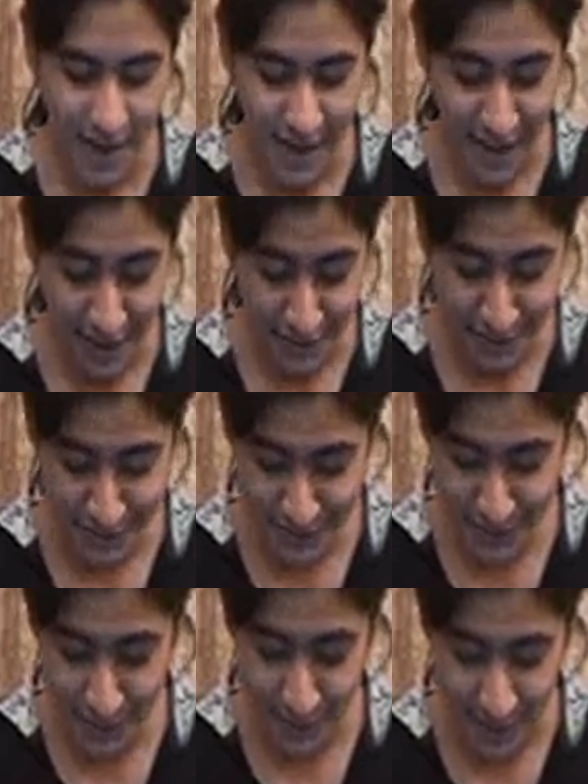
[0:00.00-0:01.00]
I
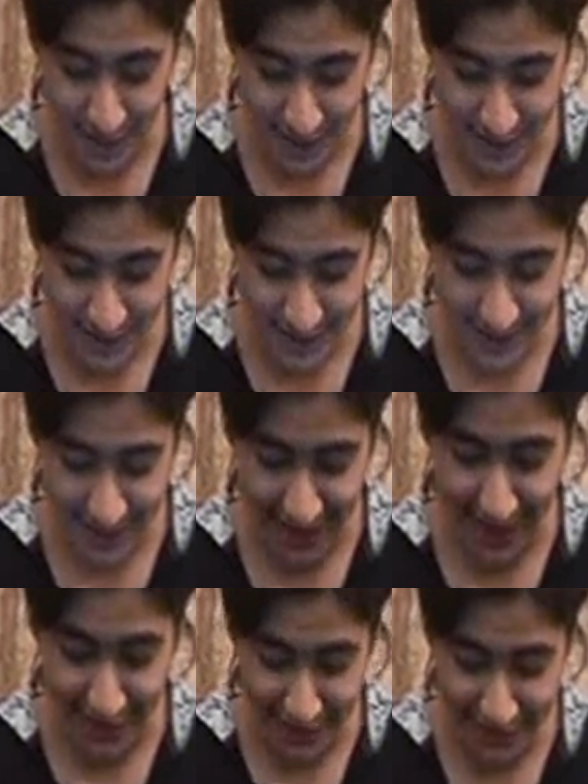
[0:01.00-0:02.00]
have to
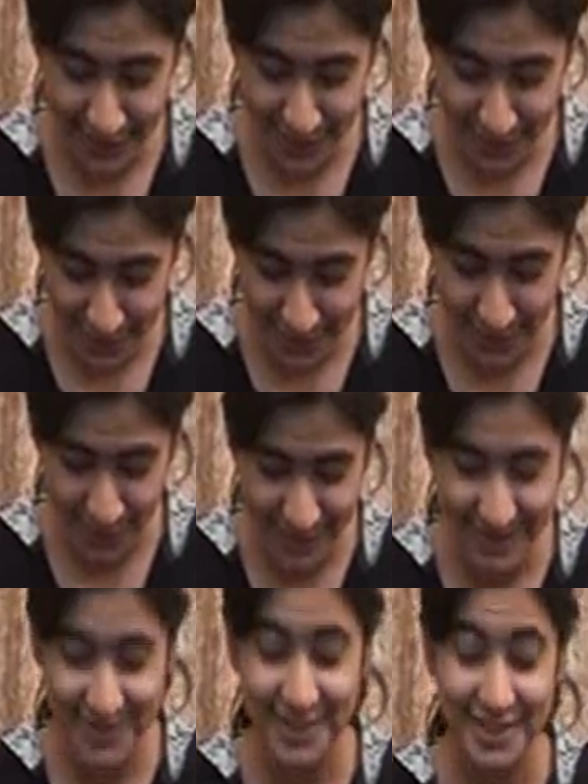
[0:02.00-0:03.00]

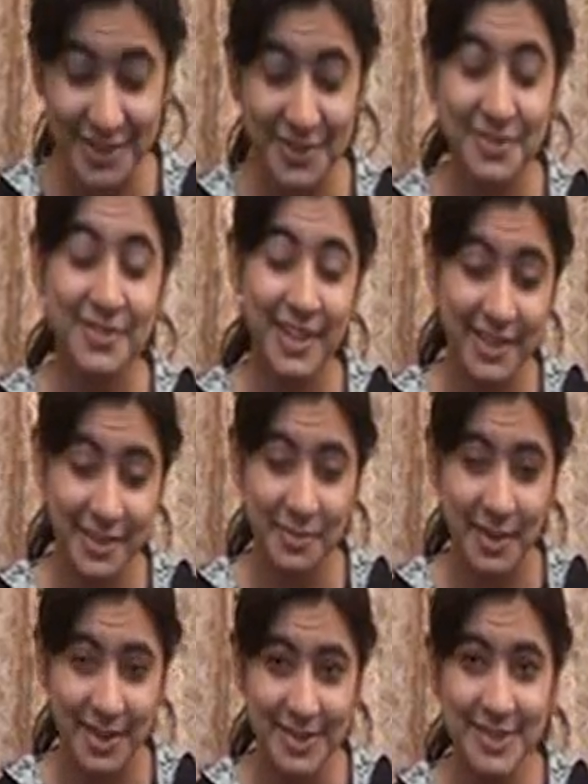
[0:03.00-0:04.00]
focus on it very
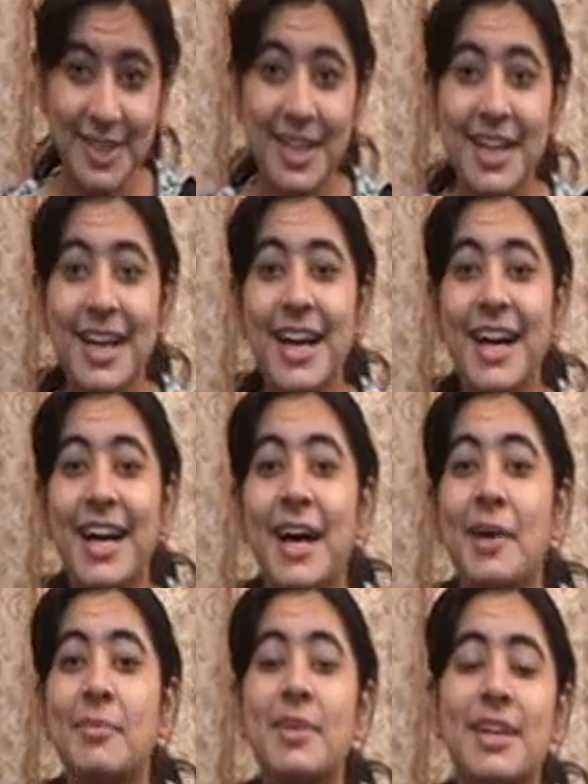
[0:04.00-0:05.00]
much,
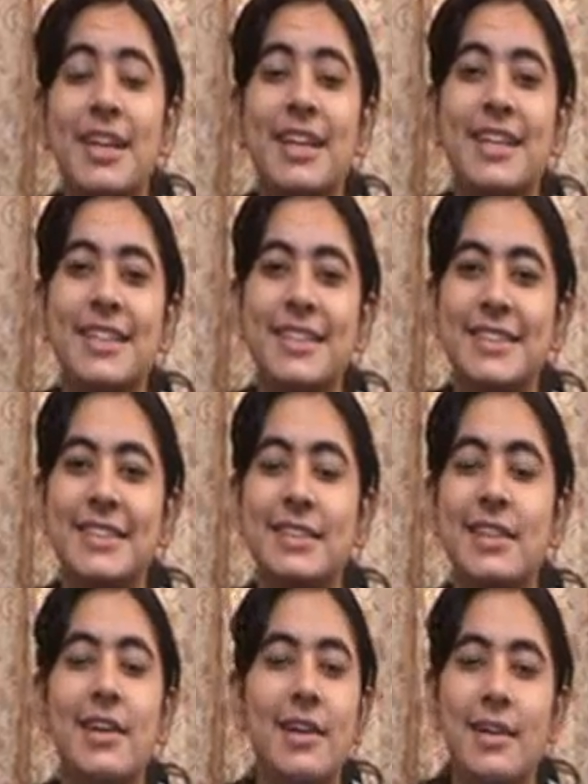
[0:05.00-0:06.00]

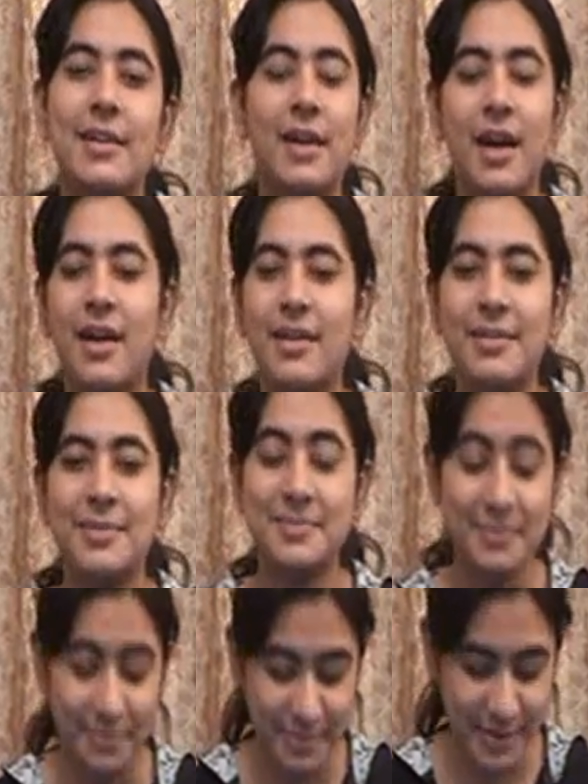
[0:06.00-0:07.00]
because
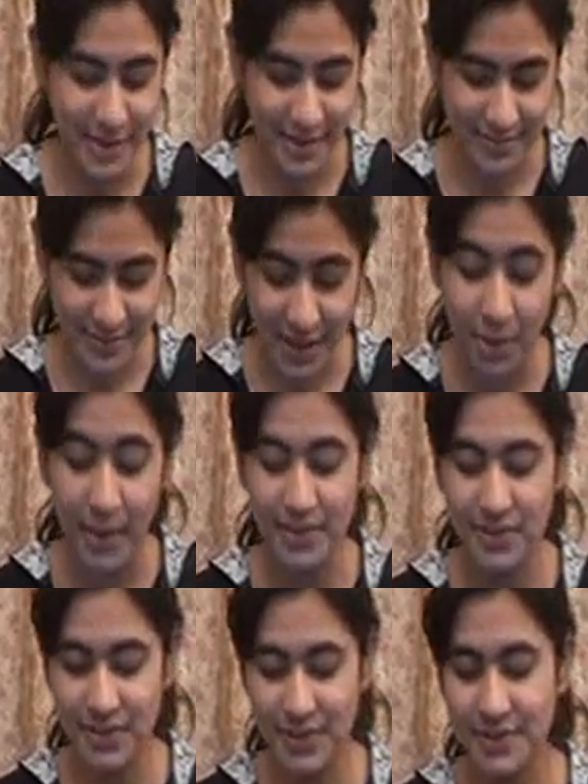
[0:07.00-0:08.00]
the
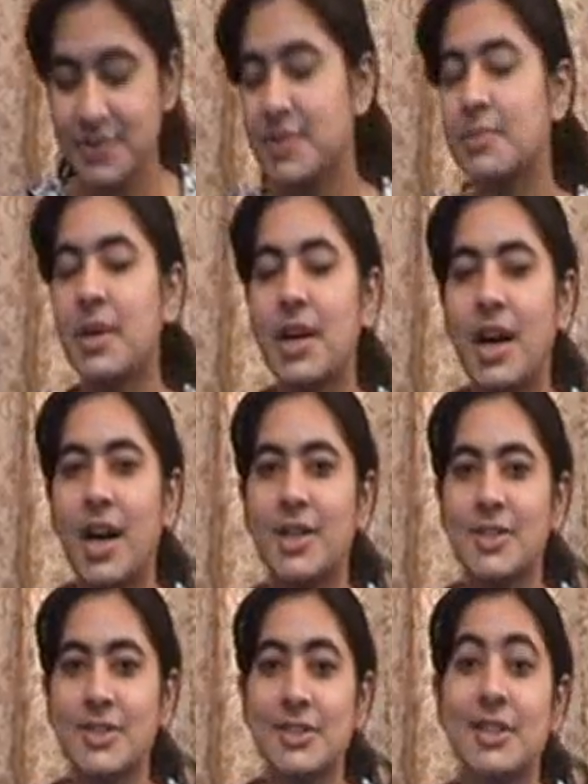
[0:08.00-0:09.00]
questions from
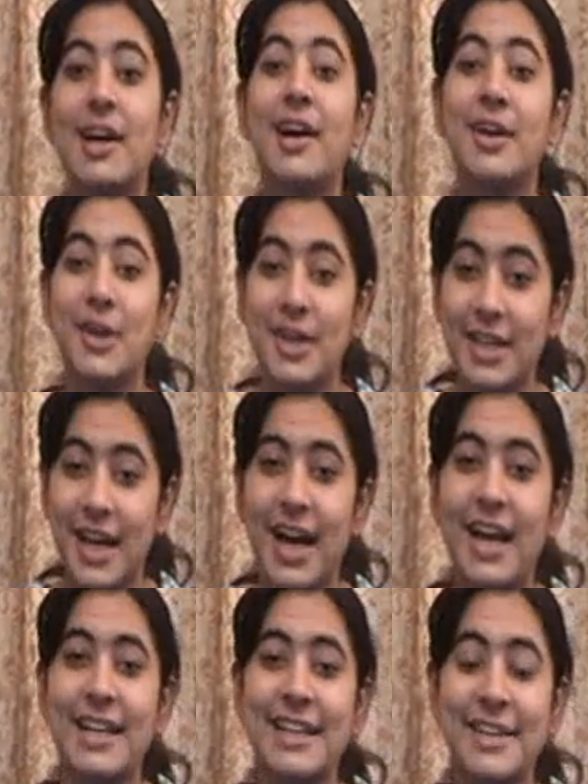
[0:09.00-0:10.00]
Aakash are on
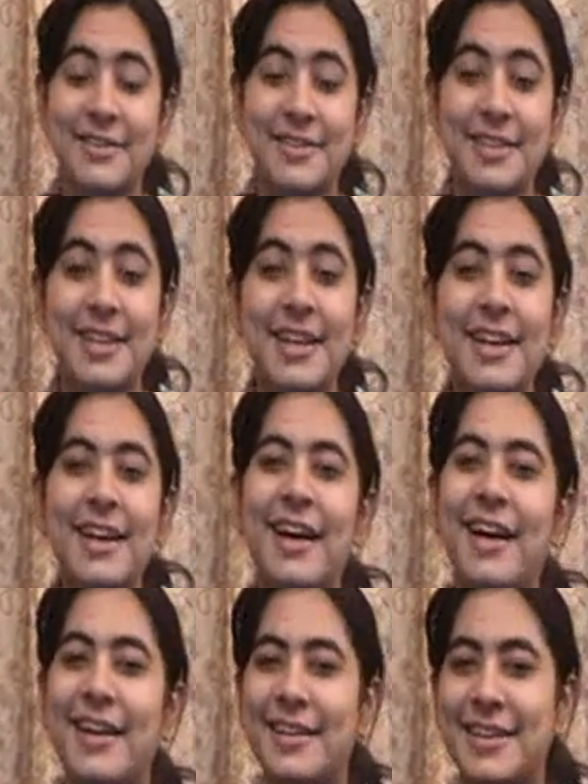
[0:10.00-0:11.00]
high level,
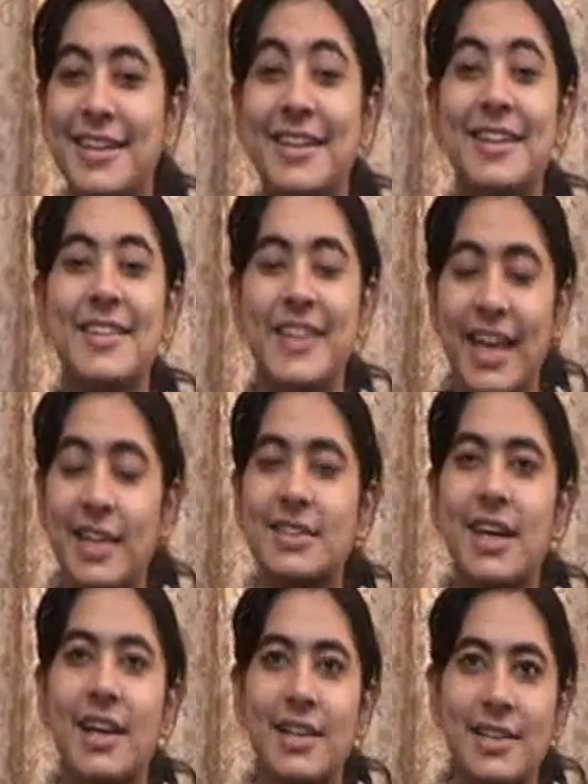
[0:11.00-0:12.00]
and the
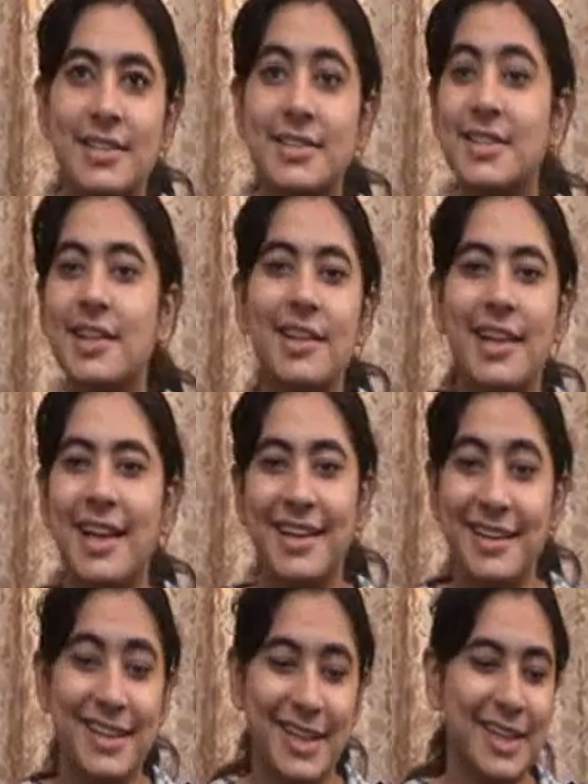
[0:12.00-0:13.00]
NCERT is
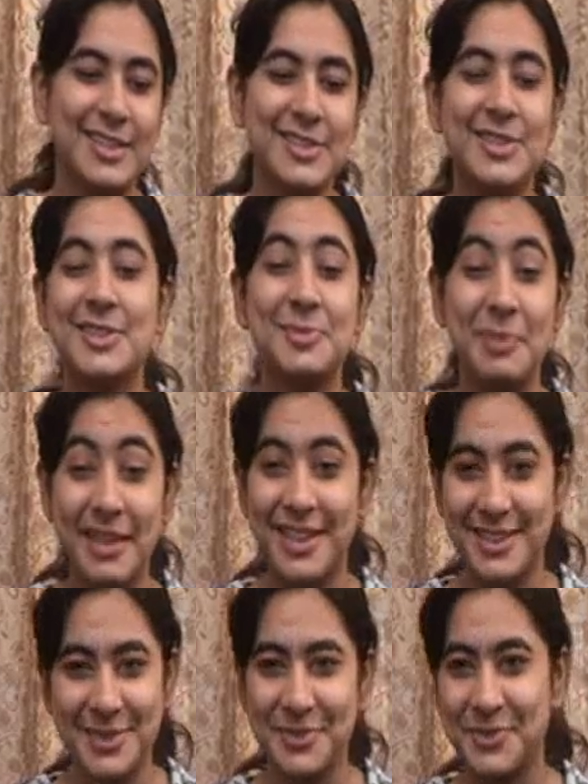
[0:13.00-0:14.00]
like, it's just
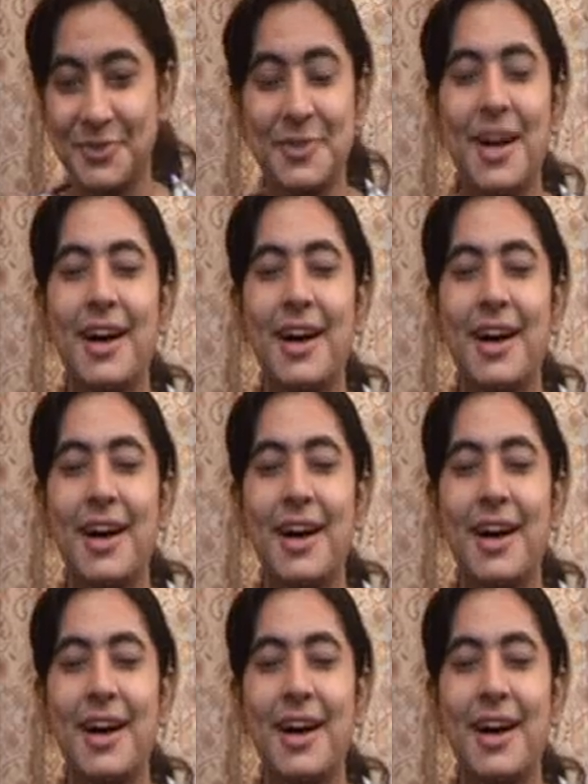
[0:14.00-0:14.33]
beat us